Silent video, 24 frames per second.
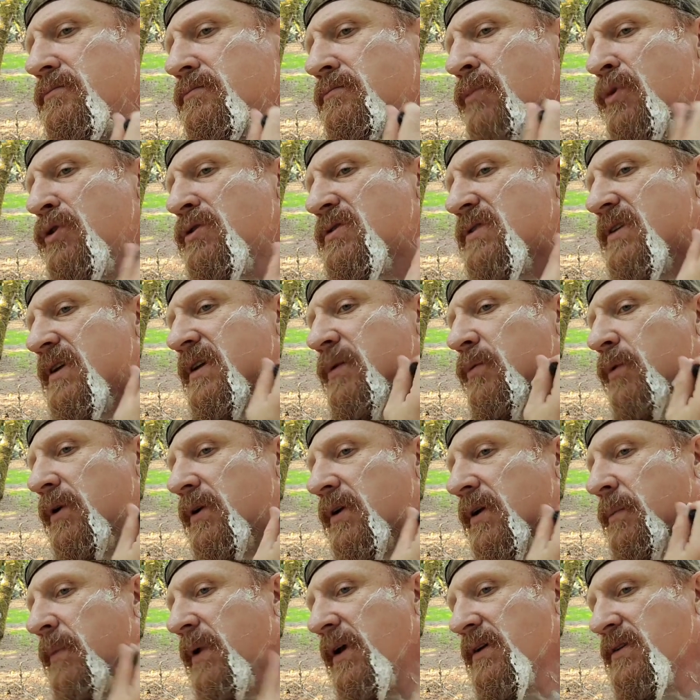most anyone
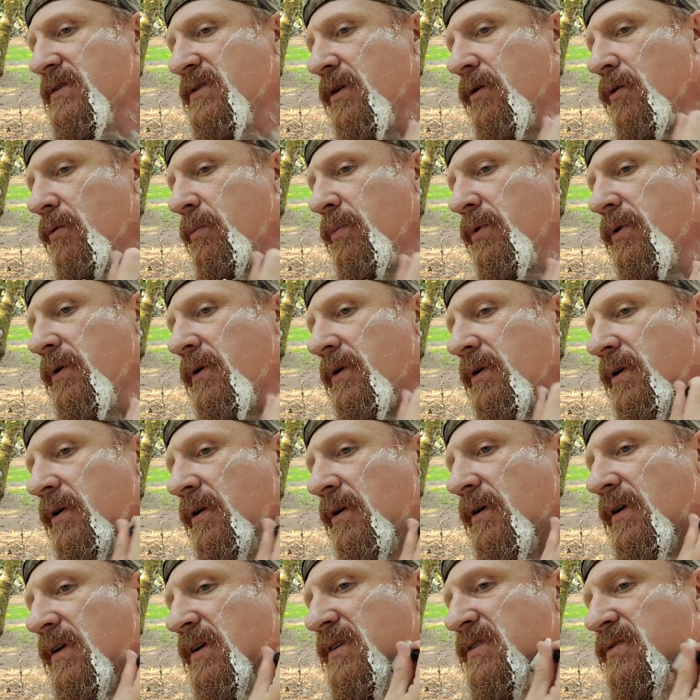can make soap.
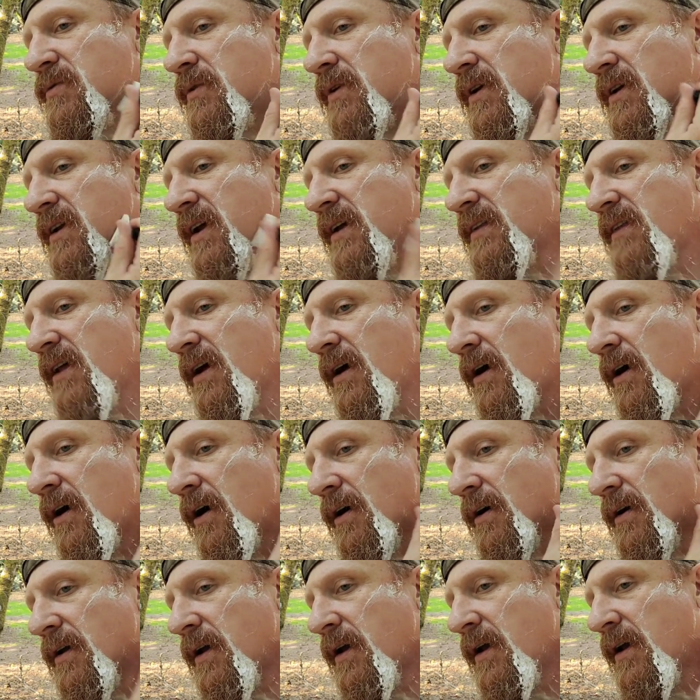You know, it's really not that
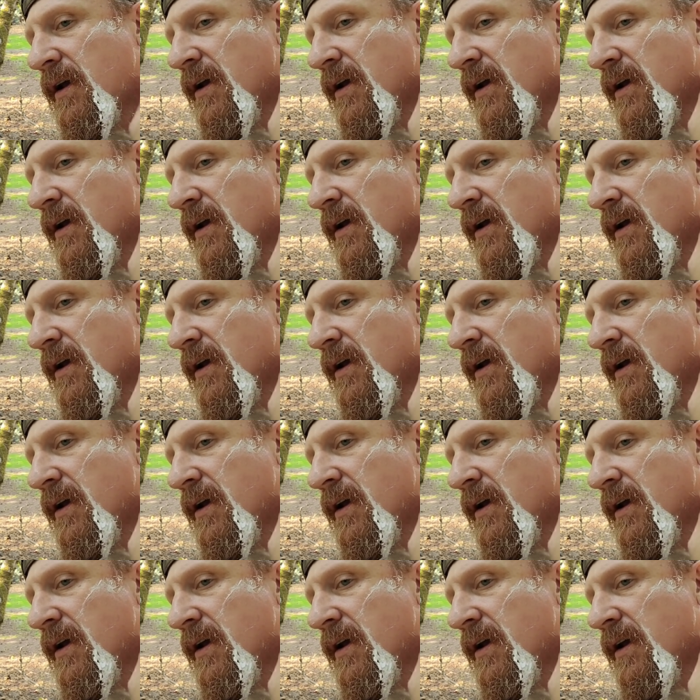hard.